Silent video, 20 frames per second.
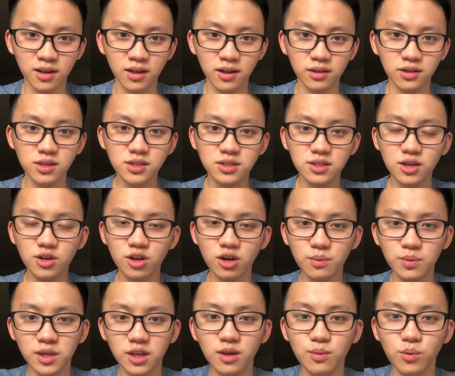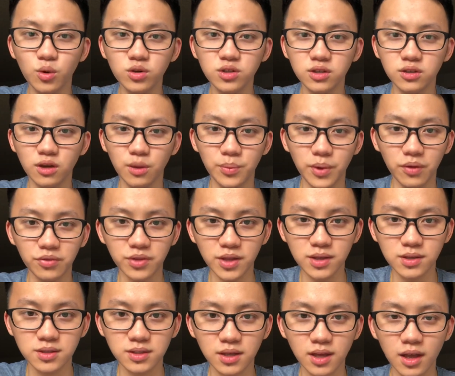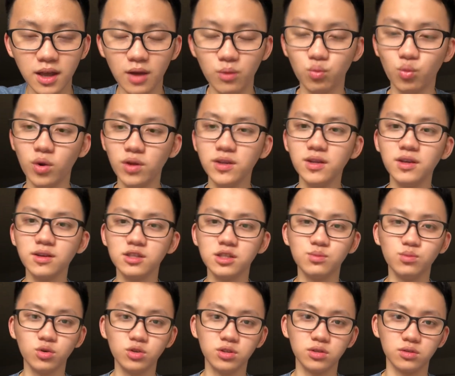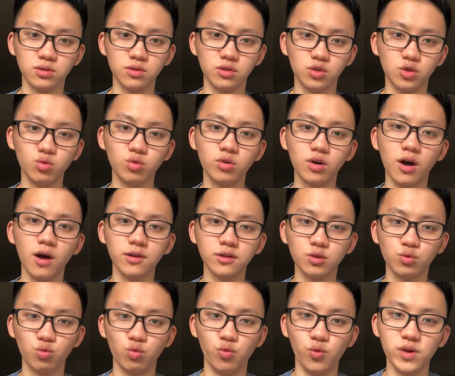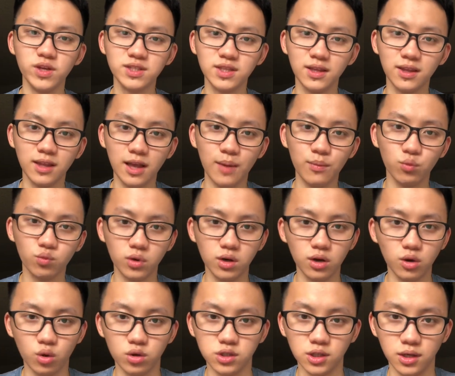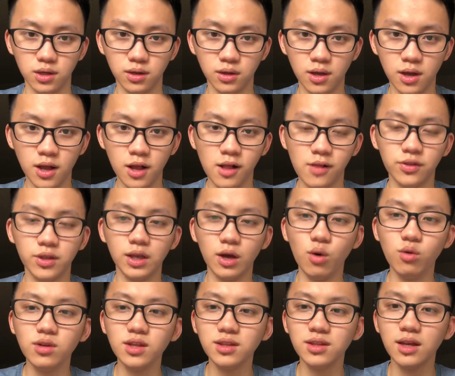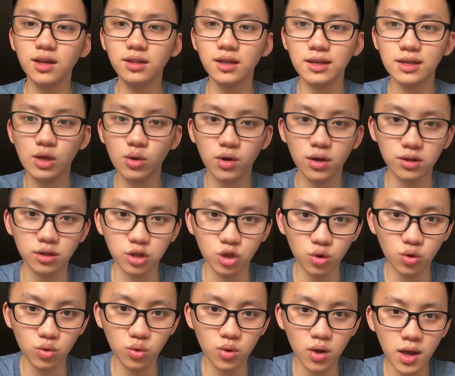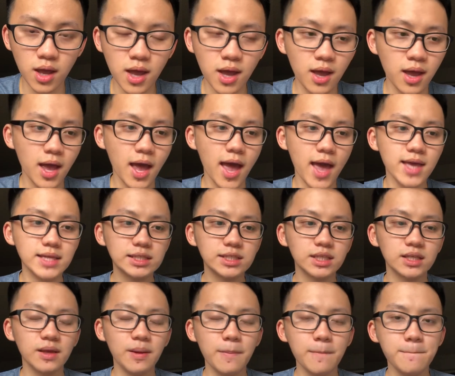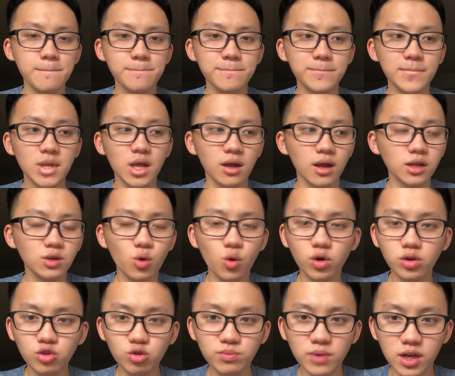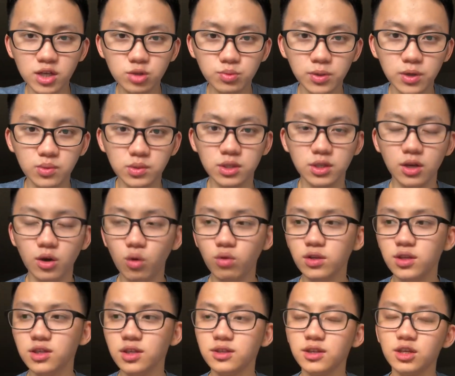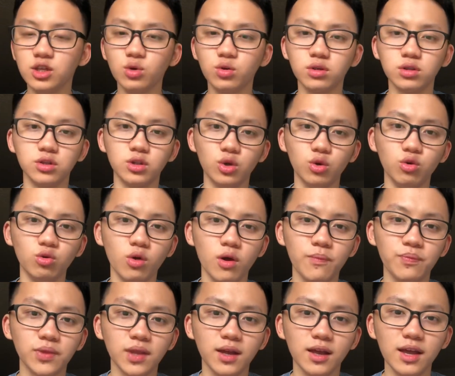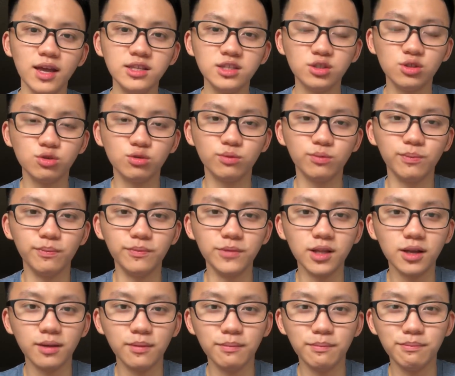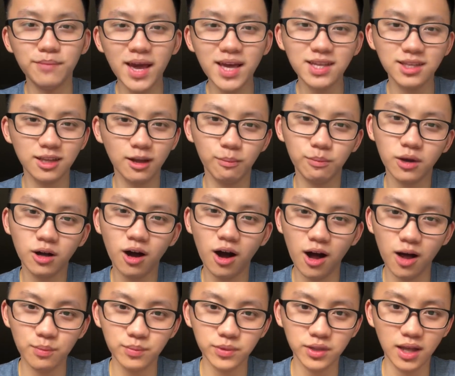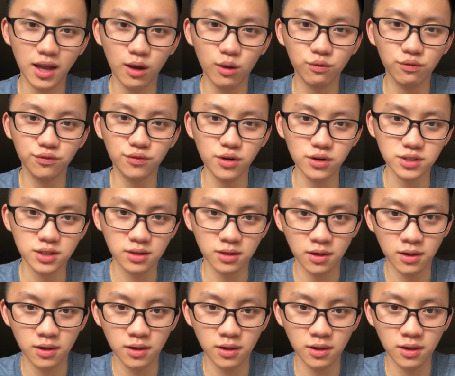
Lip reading: They're still gonna be emotional about things, and when they are emotional, you can't reason them with logic. The only thing that you can do is, according to my experience, the only thing that you can do is to make them calm down first.